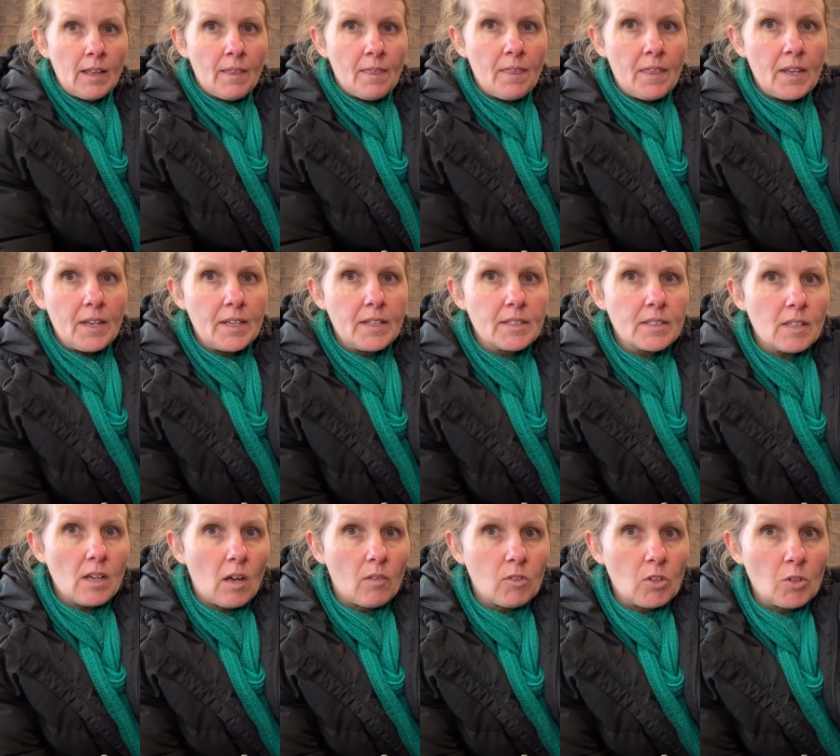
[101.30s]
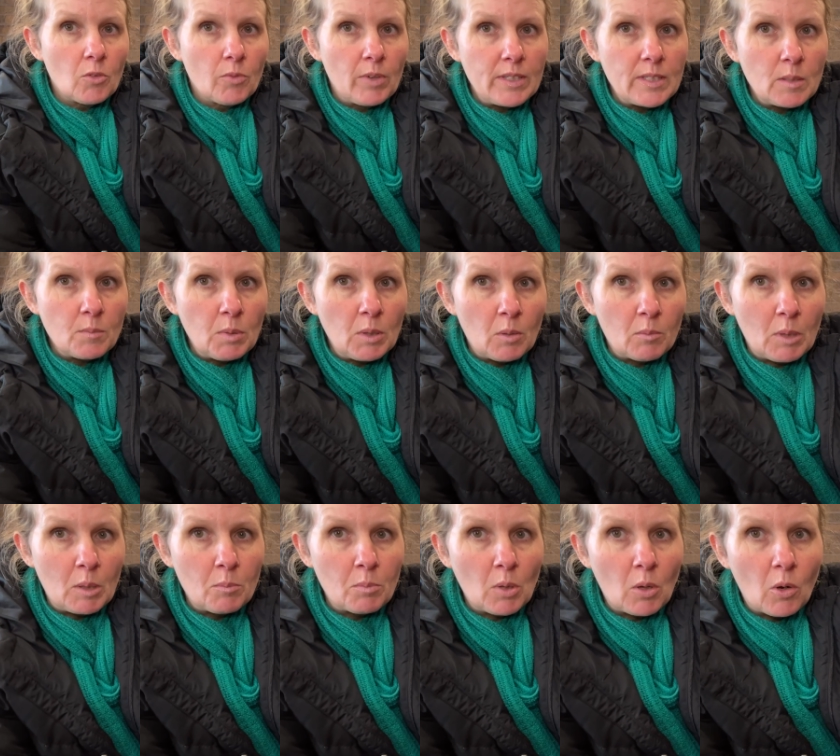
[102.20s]
These, I've got a recipe on
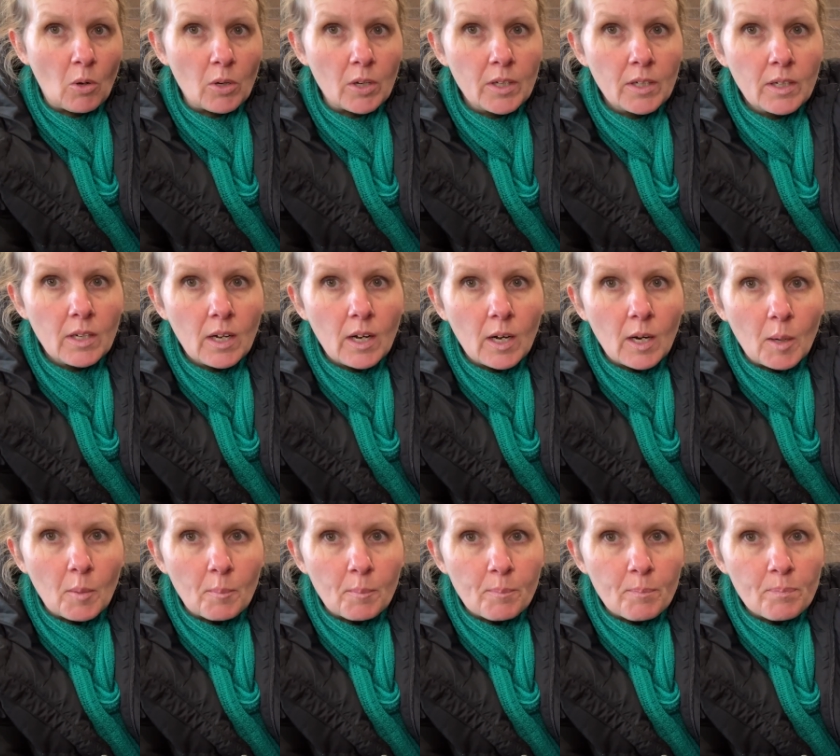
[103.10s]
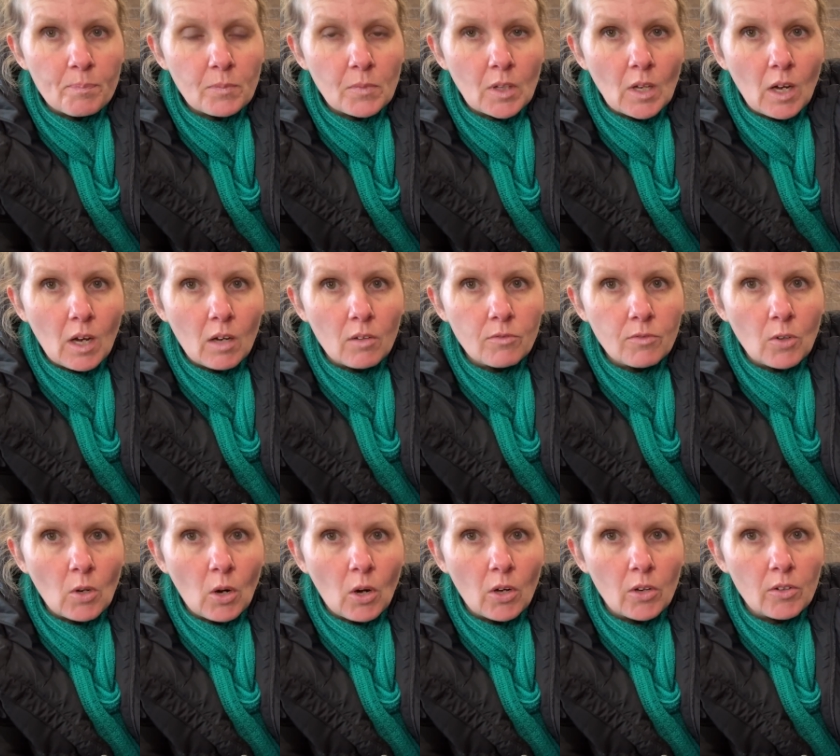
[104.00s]
my blog. I've
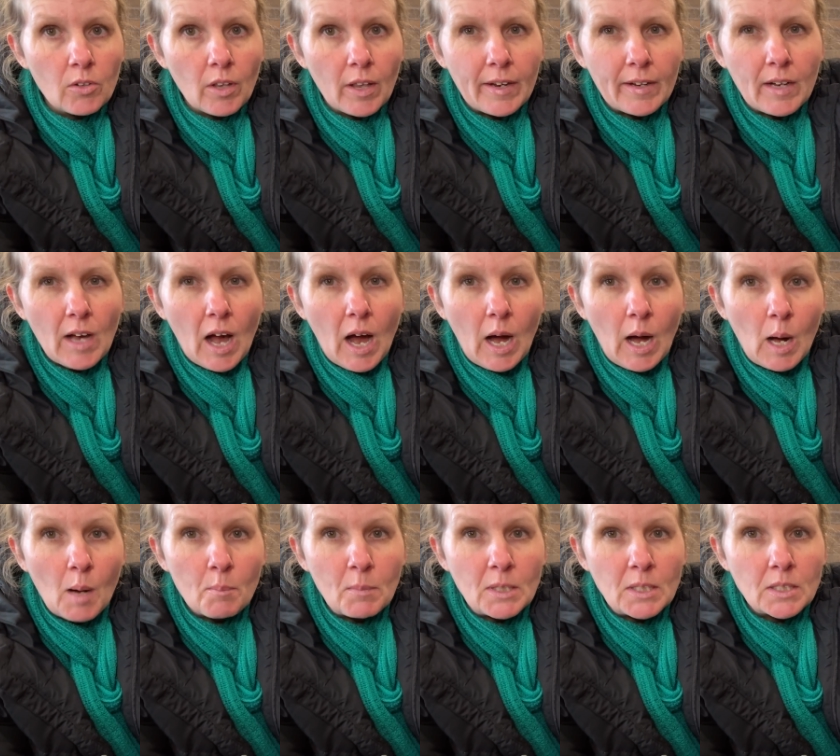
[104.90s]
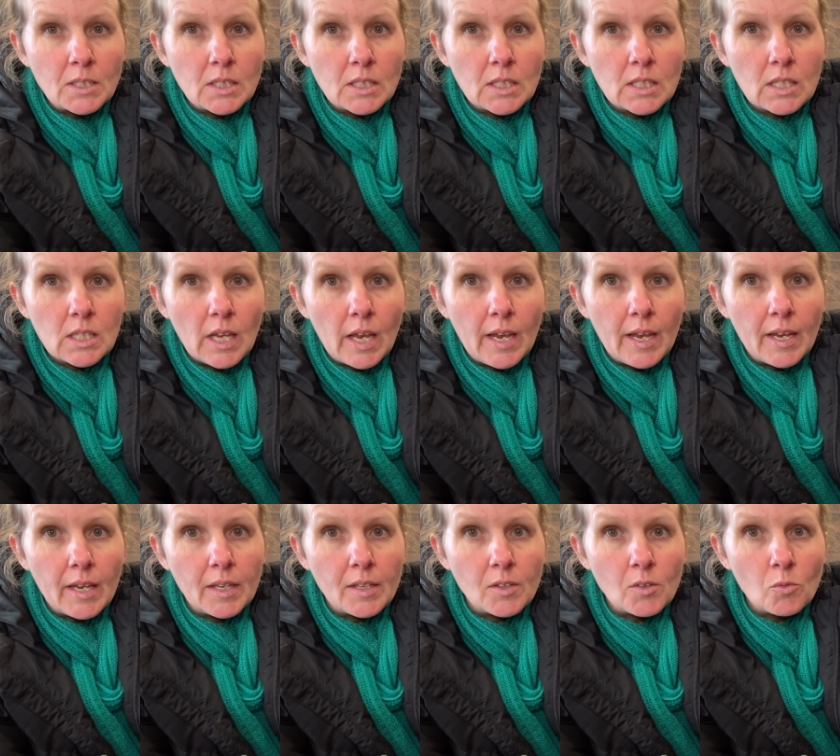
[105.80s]
got like almonds
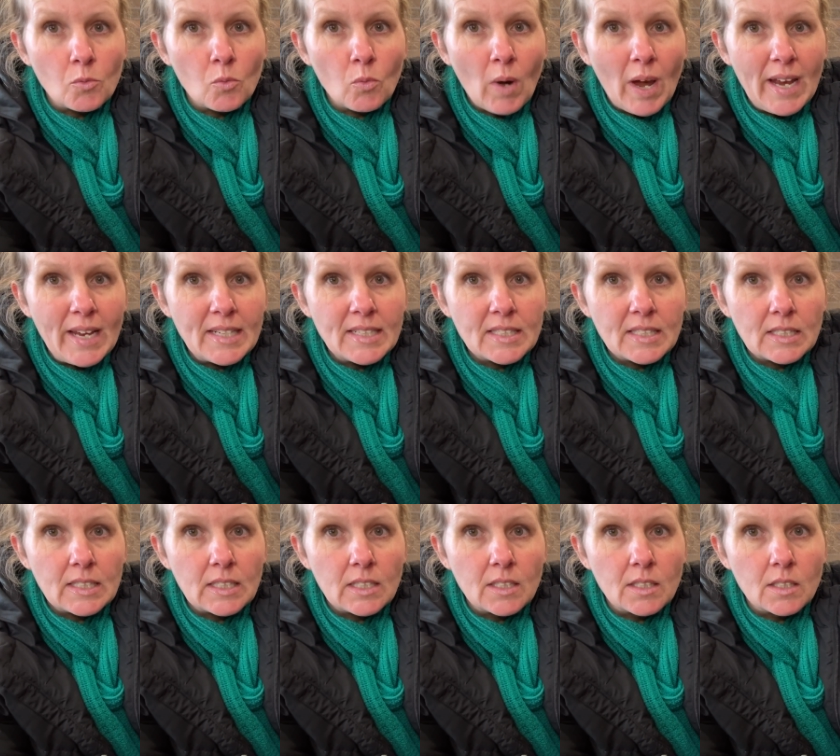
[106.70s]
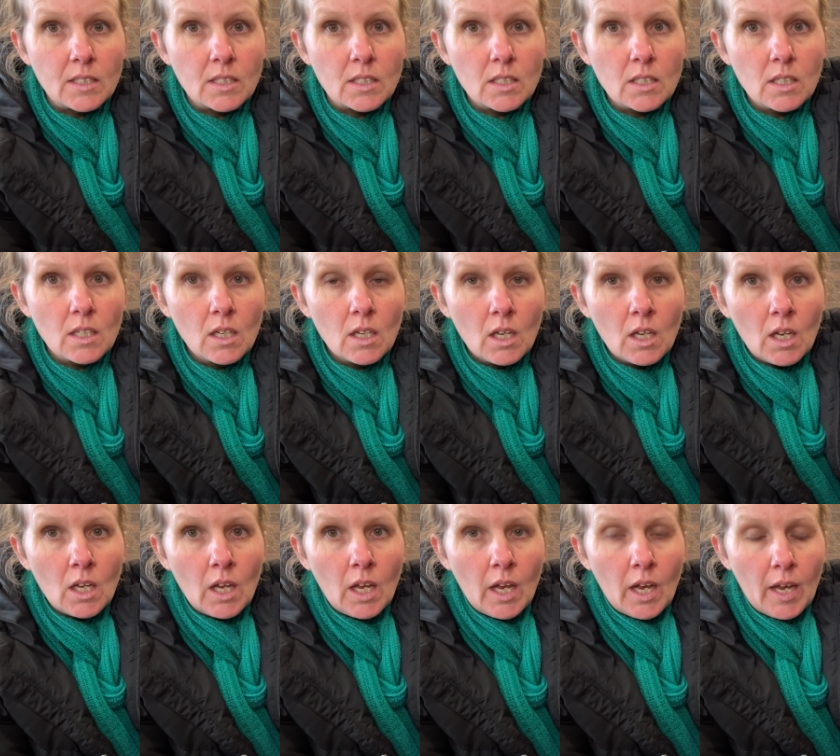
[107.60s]
and raisins
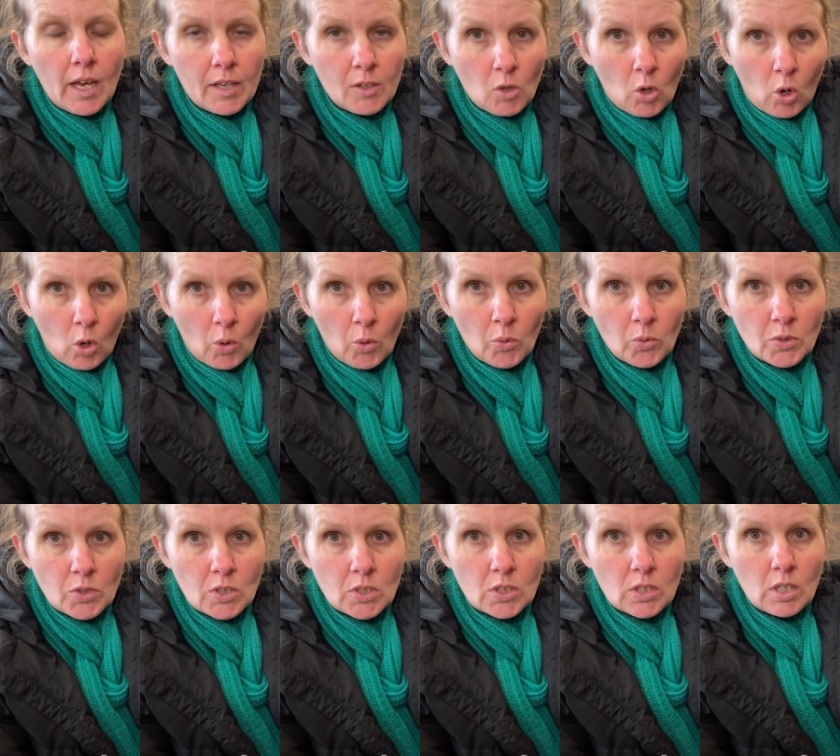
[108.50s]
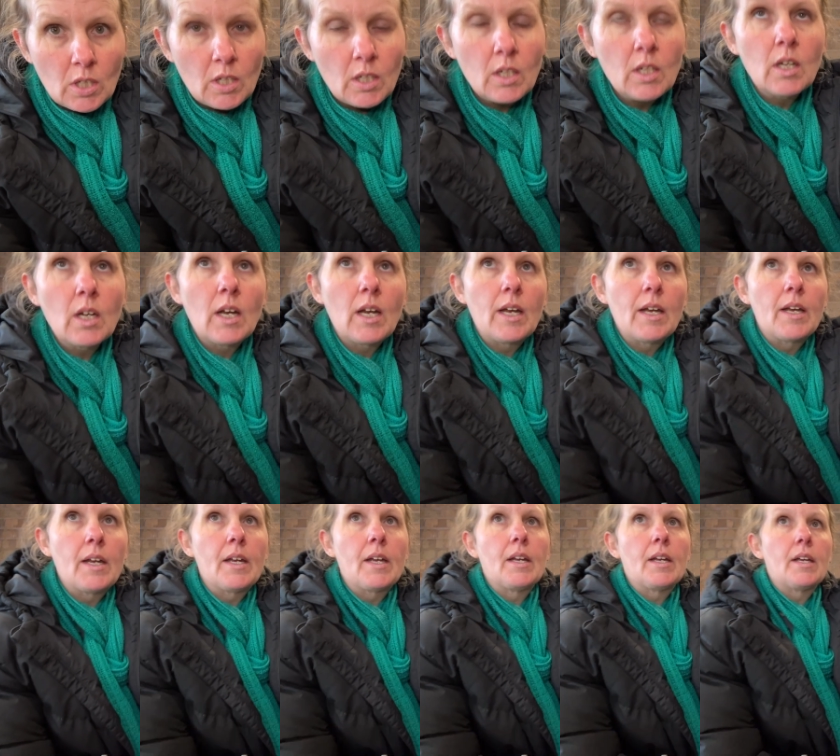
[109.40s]
and oats
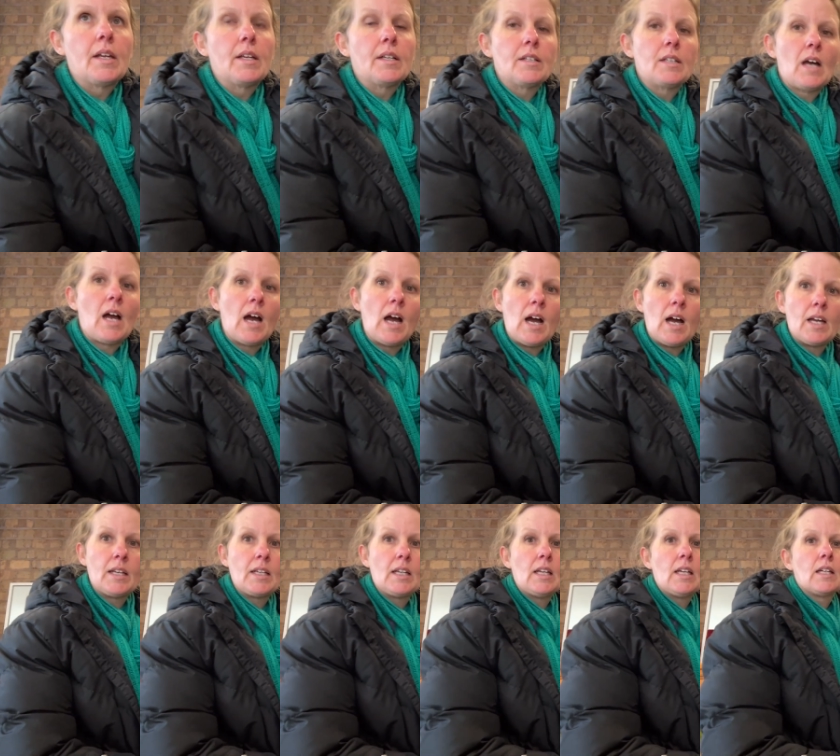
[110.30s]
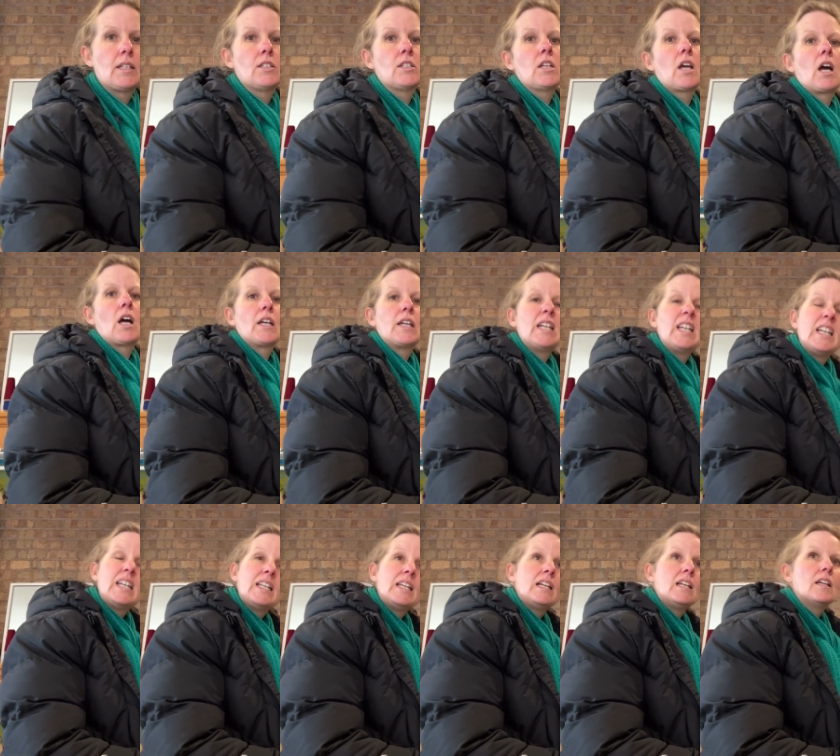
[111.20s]
and honey and
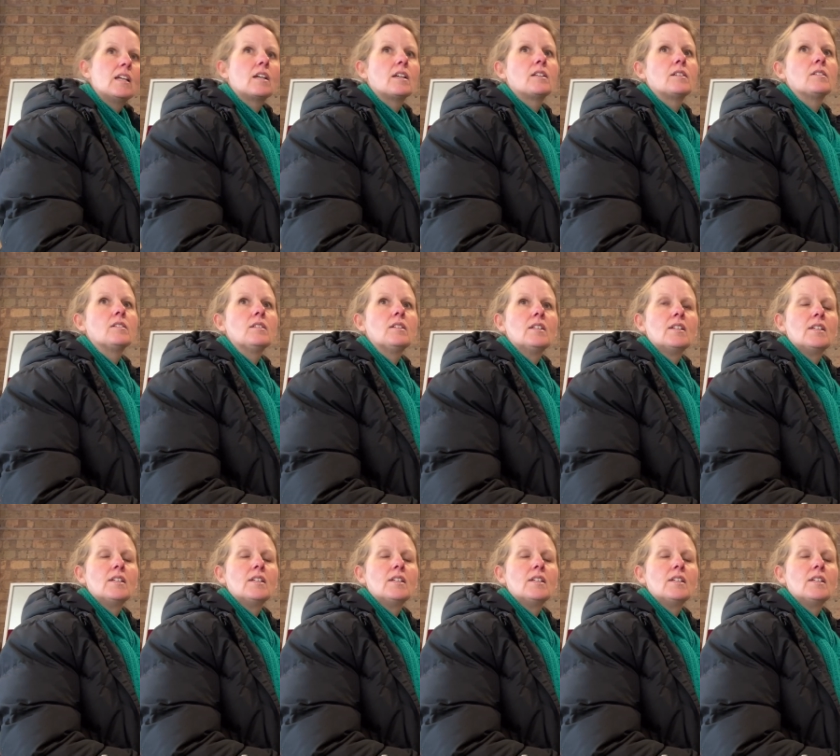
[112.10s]
tahini and